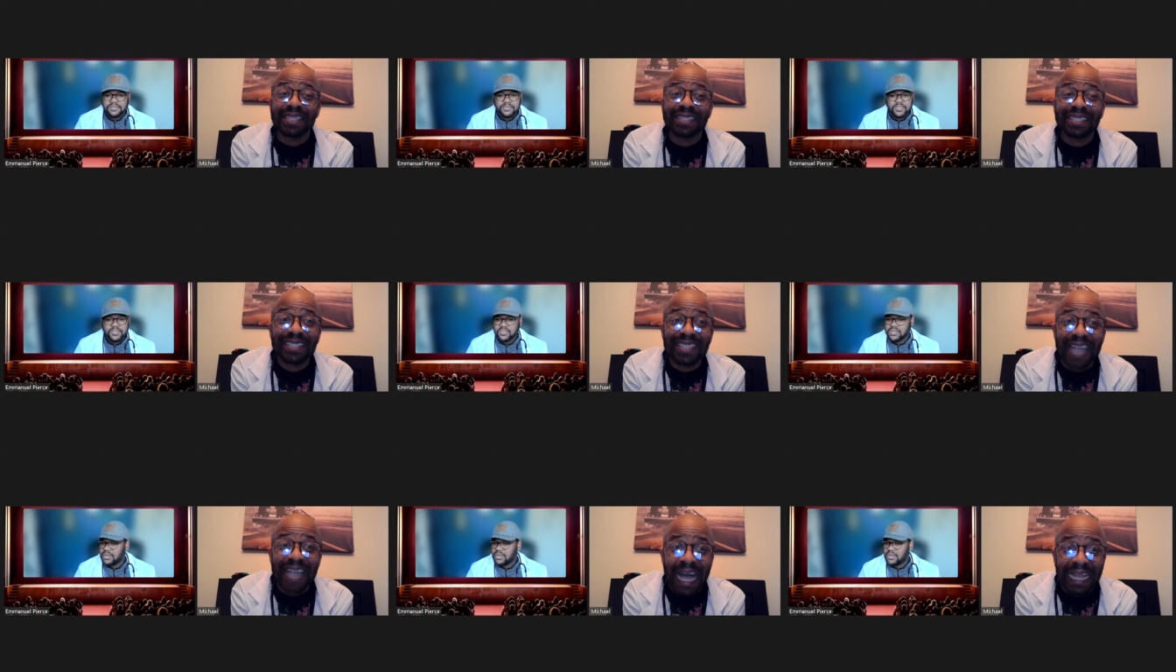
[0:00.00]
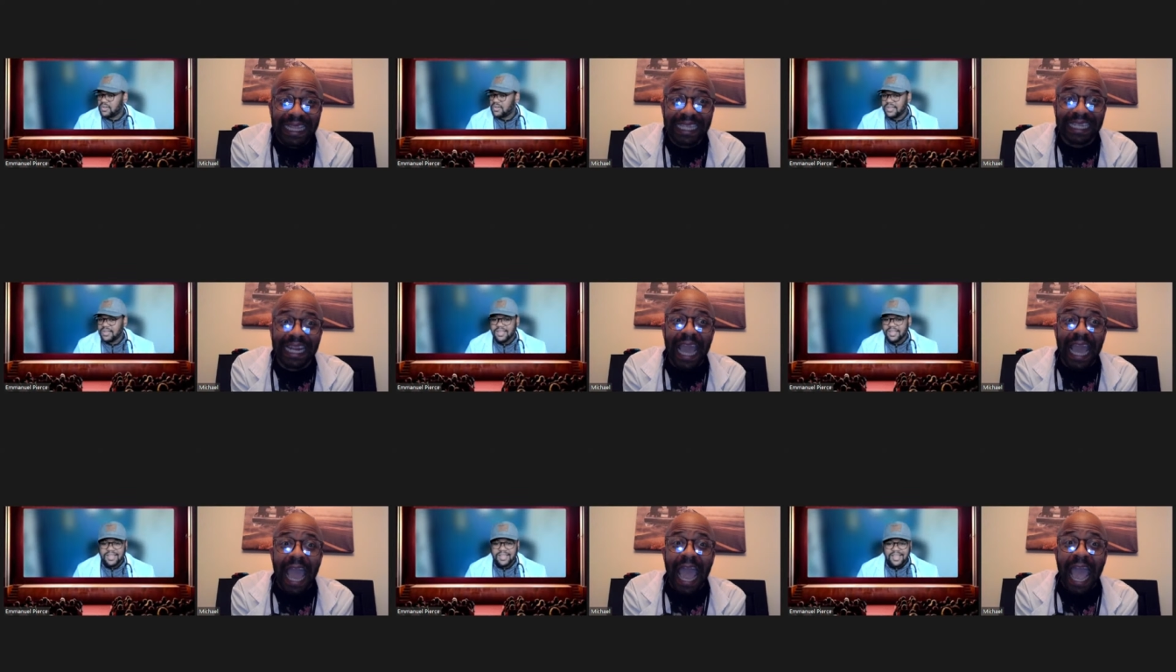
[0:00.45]
Solid
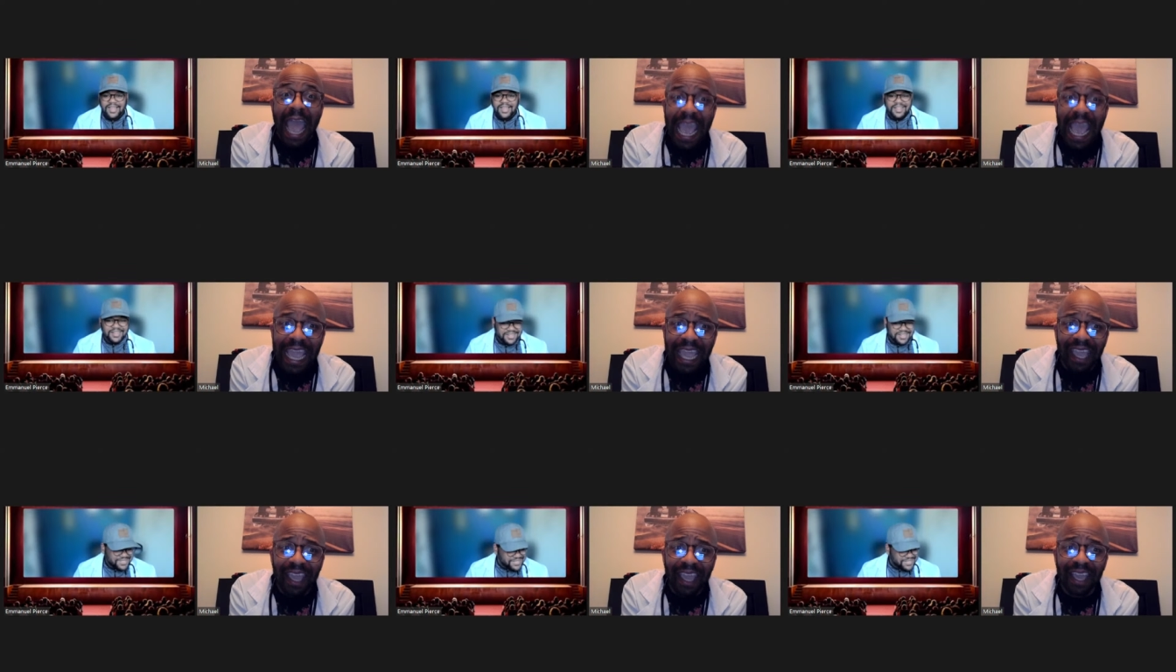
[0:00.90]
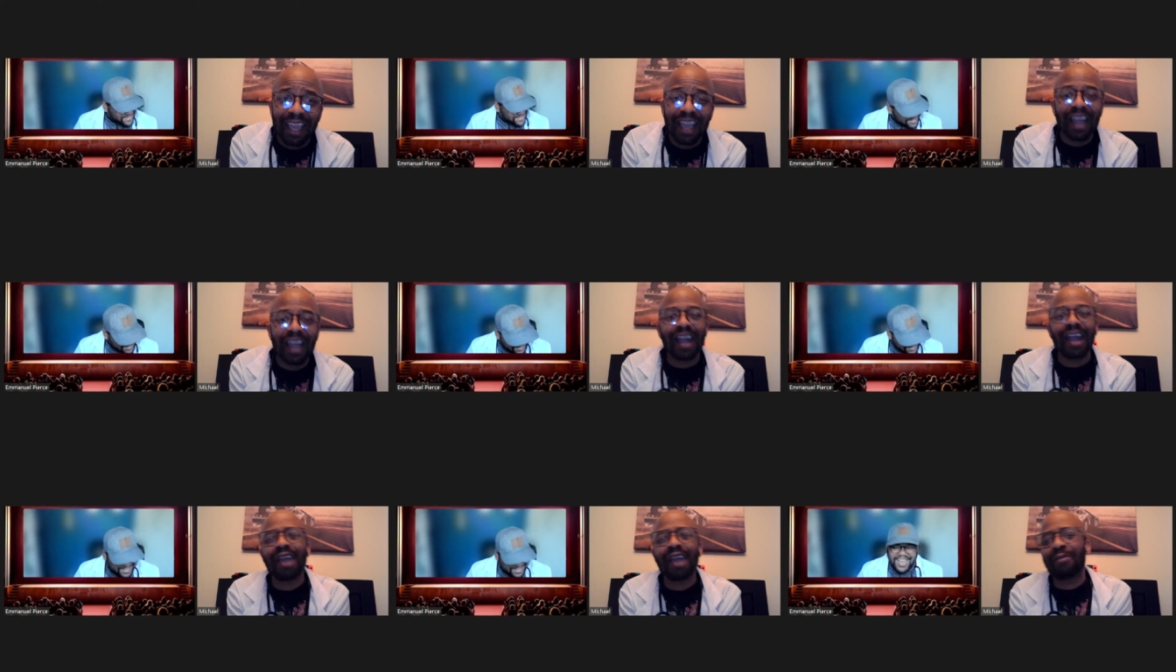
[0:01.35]
A.
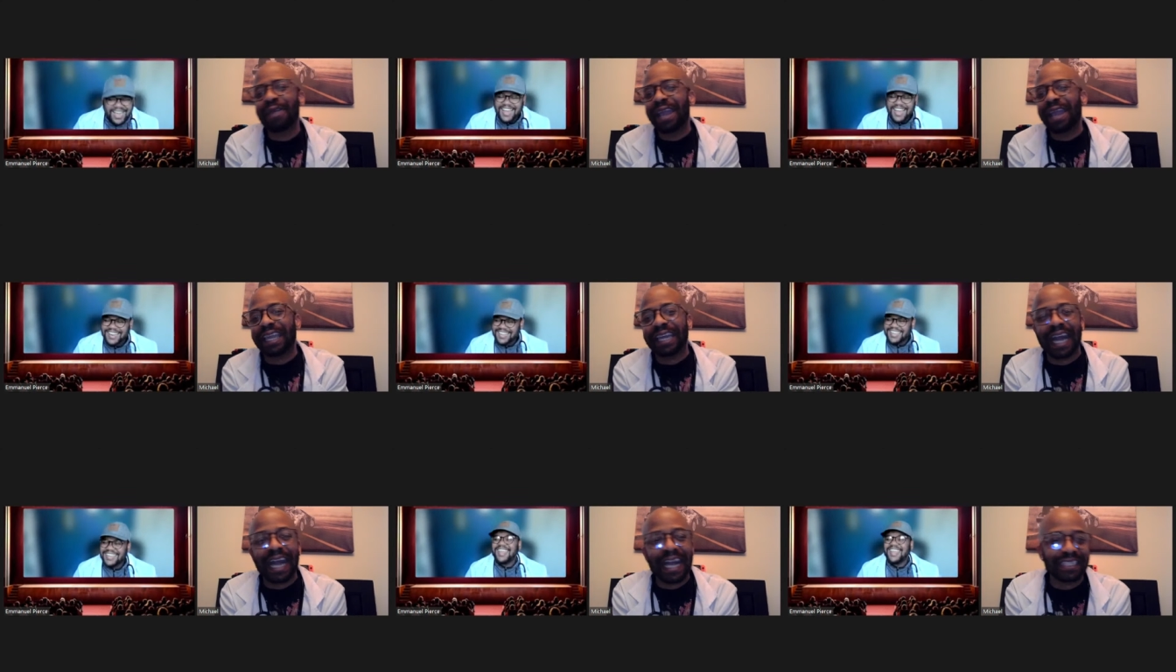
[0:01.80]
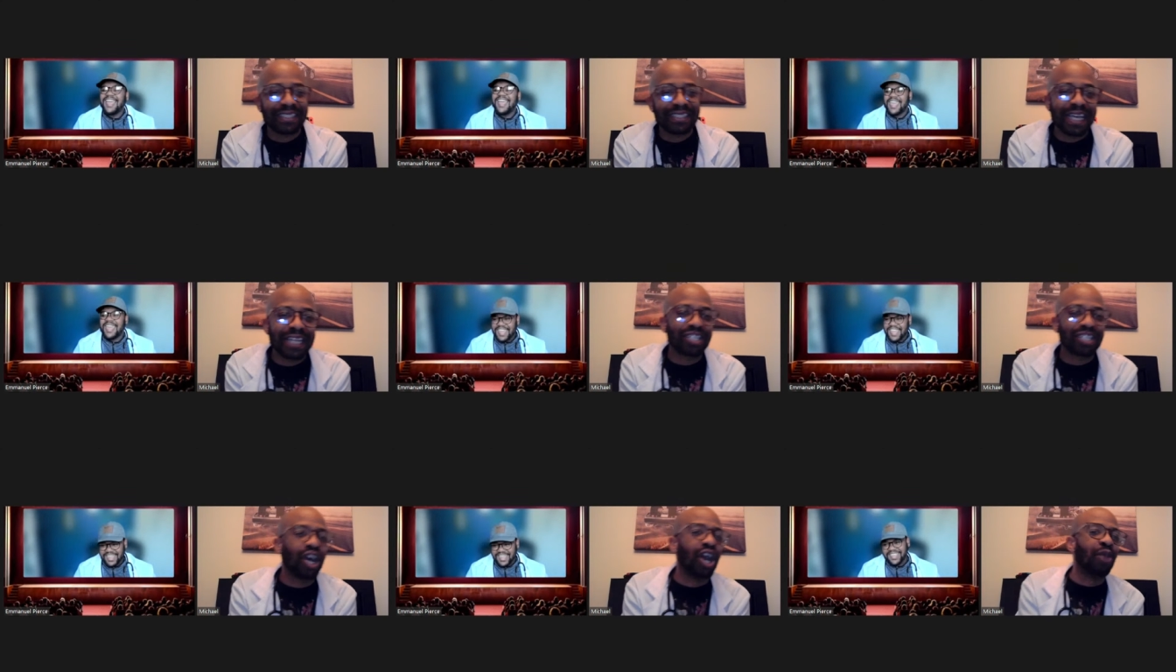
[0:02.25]
All right, guys,
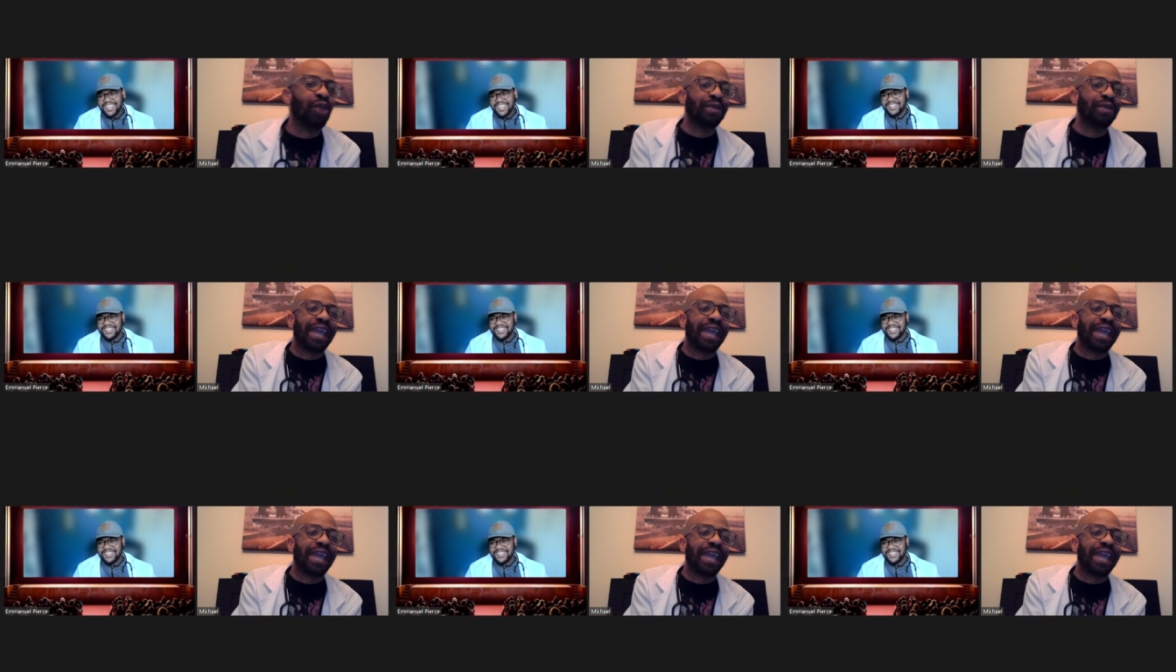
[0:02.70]
that's all we